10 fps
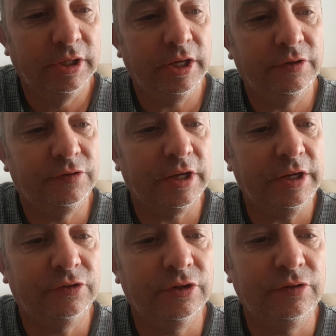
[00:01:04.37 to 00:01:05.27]
it's a day
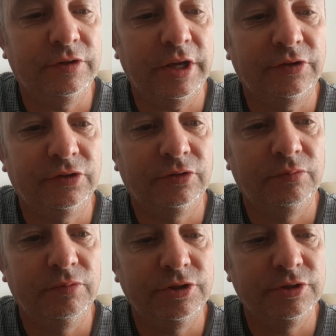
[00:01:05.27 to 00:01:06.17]
2 test,
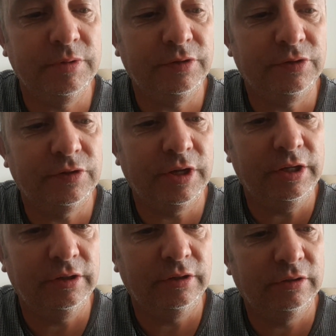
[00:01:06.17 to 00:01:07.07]
which you're meant to
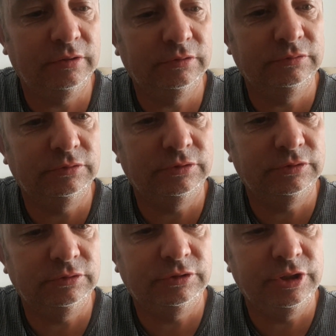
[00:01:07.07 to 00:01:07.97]
take
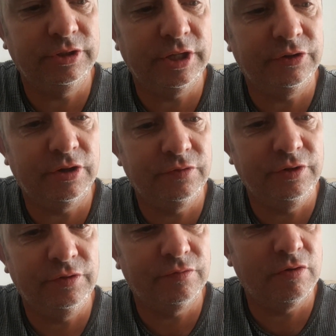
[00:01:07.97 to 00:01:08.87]
2 days after
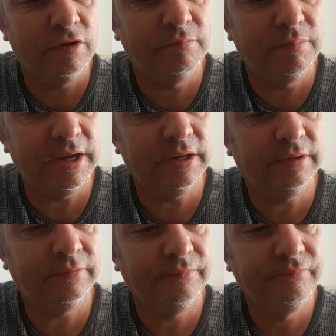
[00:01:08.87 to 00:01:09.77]
you've arrived back.
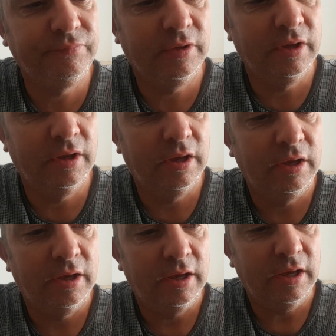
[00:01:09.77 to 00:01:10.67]

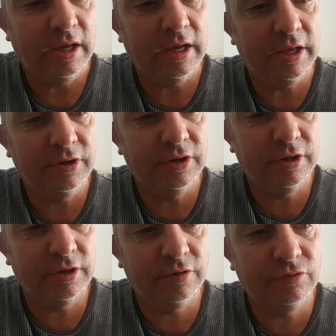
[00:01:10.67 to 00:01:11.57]
And
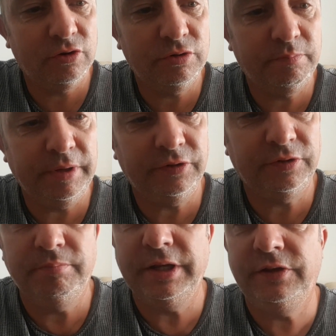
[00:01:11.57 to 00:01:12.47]
I've got all the bits
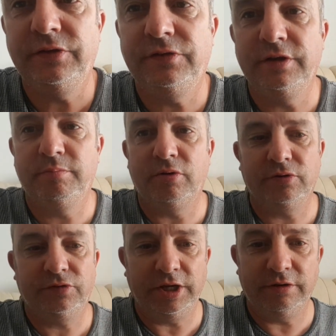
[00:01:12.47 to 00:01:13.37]
and pieces in the
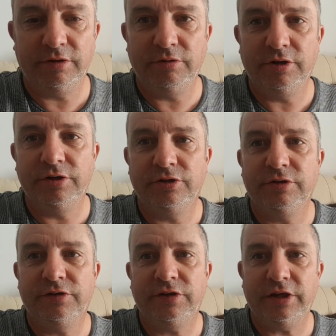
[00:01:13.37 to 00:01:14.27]
box here, and I'm going to do
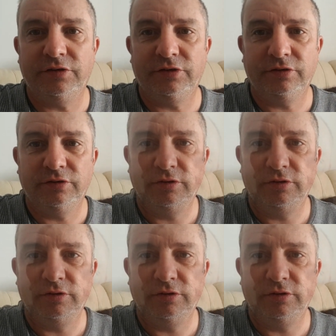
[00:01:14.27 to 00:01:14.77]
a test.